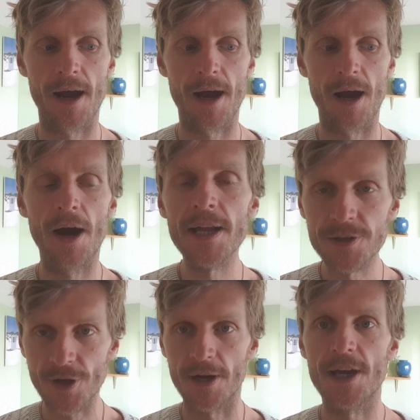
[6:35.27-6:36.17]

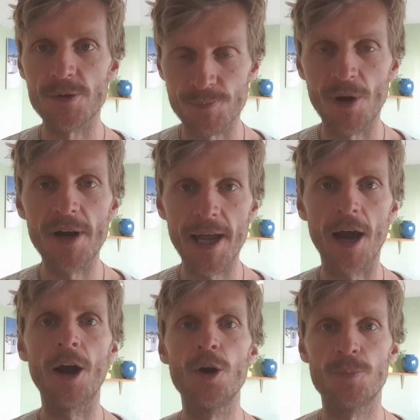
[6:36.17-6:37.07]
was my
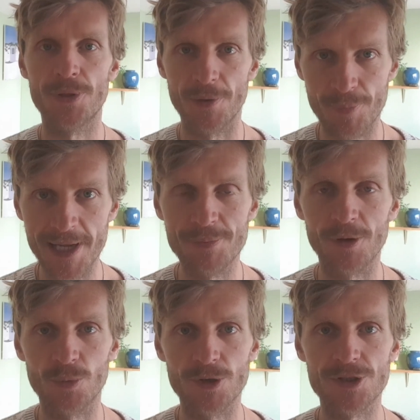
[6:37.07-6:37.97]
hope that
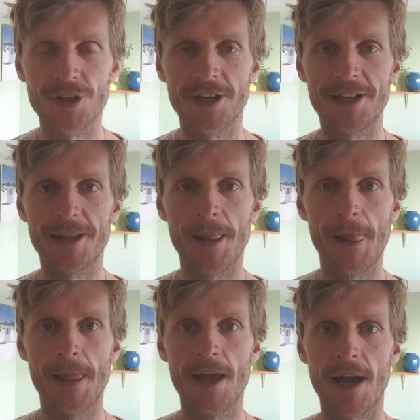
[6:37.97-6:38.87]
people would
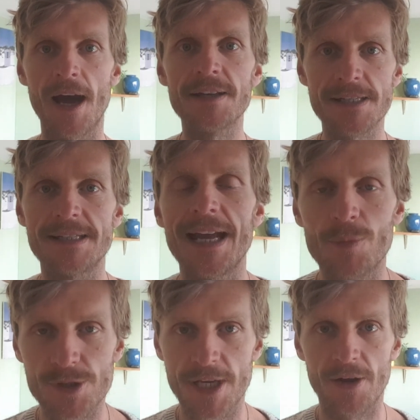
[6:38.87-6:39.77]
understand
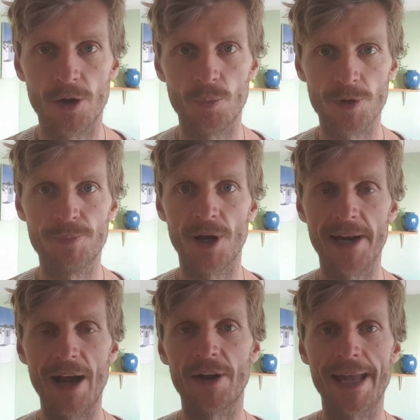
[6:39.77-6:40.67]
what's going on with
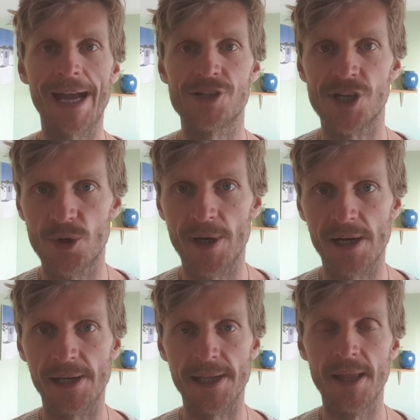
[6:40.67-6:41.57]
burnout and catch it
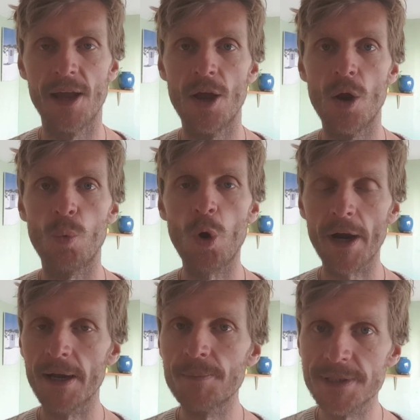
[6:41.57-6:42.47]
quickly.
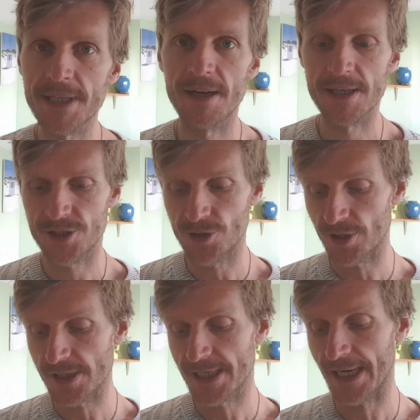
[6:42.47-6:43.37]
What can be done is you
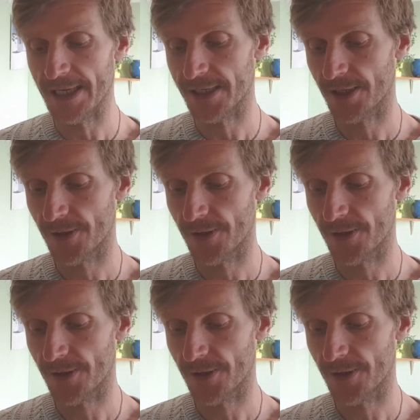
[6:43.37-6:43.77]
can take